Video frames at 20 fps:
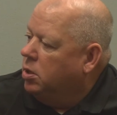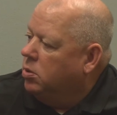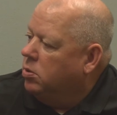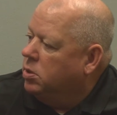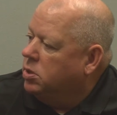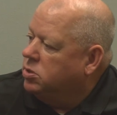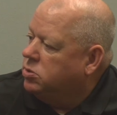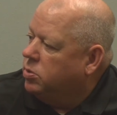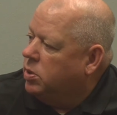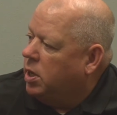
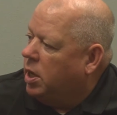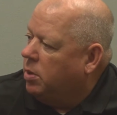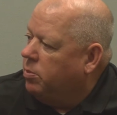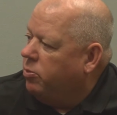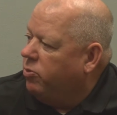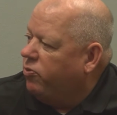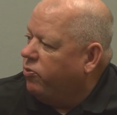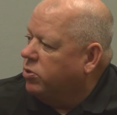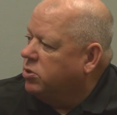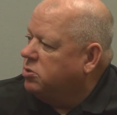was when I
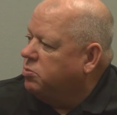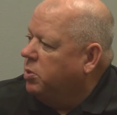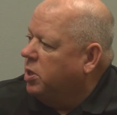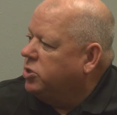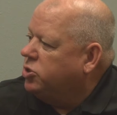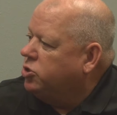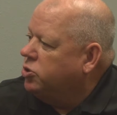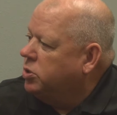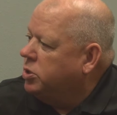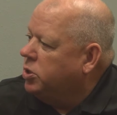first
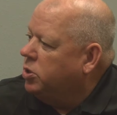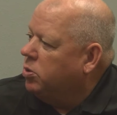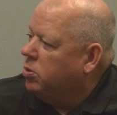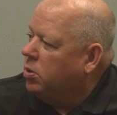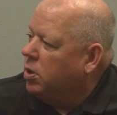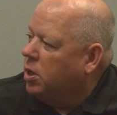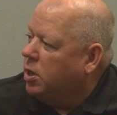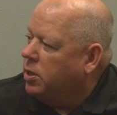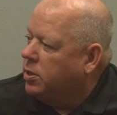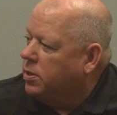met you and you
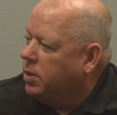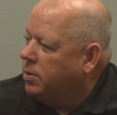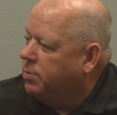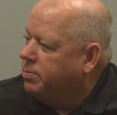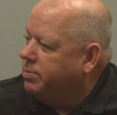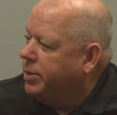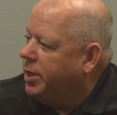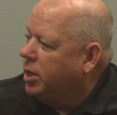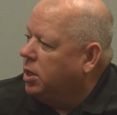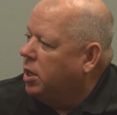were a
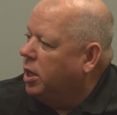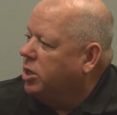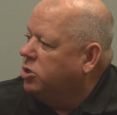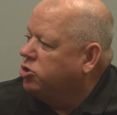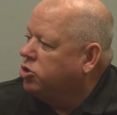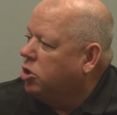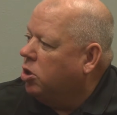middle-aged